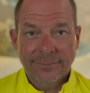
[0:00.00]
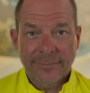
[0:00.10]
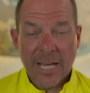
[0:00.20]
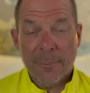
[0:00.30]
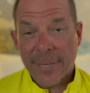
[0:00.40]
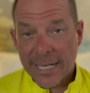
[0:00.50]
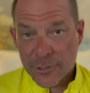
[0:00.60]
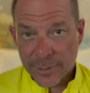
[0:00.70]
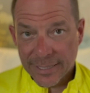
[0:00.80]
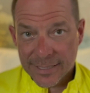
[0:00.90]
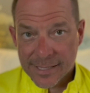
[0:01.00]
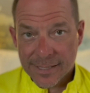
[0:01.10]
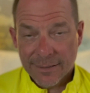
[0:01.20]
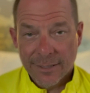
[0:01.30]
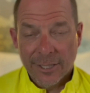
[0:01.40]
Now, patriots
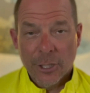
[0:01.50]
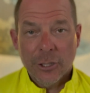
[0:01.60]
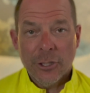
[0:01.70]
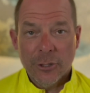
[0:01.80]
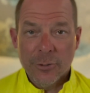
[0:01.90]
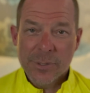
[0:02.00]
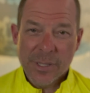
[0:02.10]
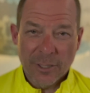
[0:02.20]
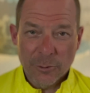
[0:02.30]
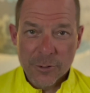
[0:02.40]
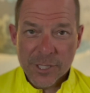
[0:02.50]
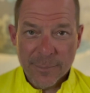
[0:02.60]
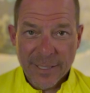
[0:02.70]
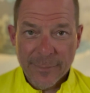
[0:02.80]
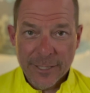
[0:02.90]
use the gruesome
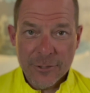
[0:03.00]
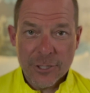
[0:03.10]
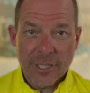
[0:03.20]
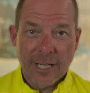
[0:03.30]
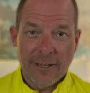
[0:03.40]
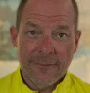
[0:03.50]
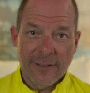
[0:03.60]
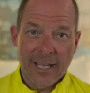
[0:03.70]
image of